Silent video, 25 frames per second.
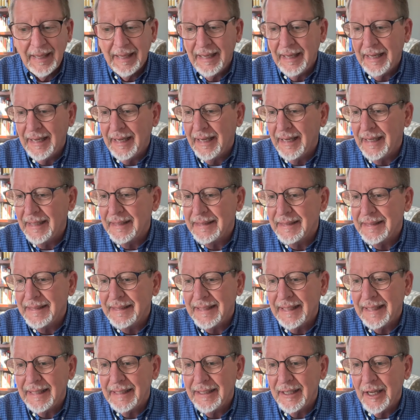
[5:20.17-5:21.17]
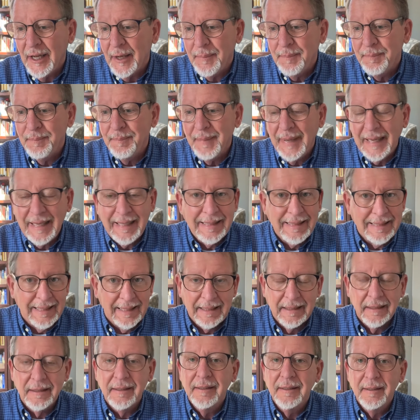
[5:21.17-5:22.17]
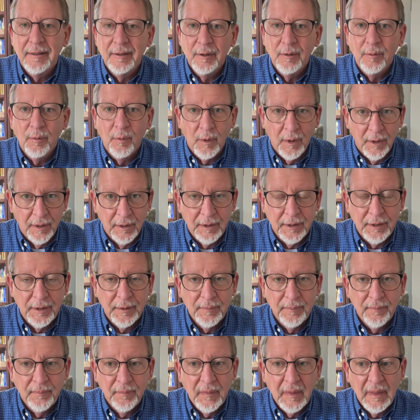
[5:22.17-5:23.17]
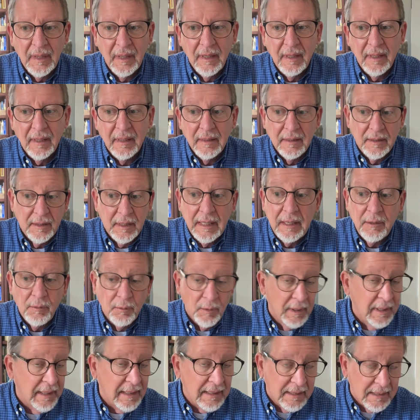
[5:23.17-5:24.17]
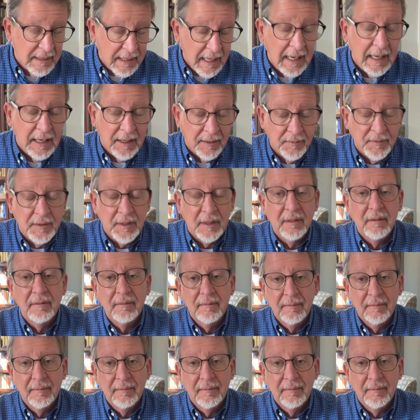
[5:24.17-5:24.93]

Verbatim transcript: and did amazing work. He really saved